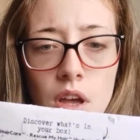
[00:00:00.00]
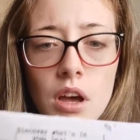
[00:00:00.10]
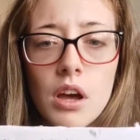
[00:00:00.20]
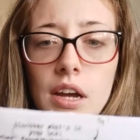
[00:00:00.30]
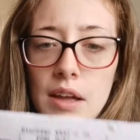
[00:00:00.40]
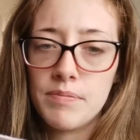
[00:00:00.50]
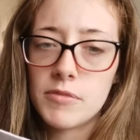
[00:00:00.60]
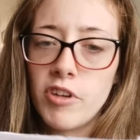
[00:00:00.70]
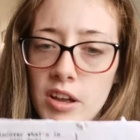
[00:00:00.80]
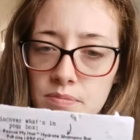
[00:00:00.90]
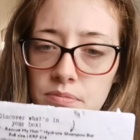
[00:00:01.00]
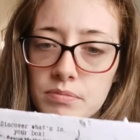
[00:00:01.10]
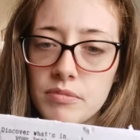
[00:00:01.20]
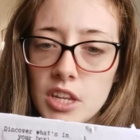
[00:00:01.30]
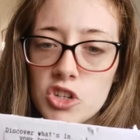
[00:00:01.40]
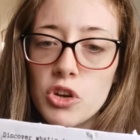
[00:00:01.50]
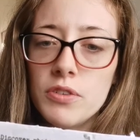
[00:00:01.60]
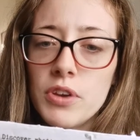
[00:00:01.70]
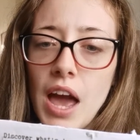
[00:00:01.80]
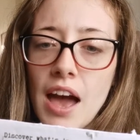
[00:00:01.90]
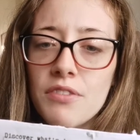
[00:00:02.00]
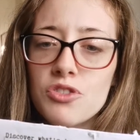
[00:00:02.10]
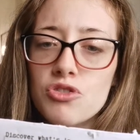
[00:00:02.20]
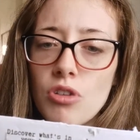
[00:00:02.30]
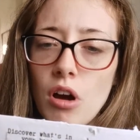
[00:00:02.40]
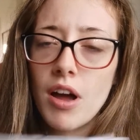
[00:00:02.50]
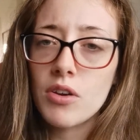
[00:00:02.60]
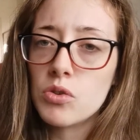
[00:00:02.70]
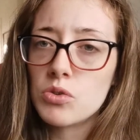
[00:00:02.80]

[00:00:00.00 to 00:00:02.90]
Okay, right. So if you have dry or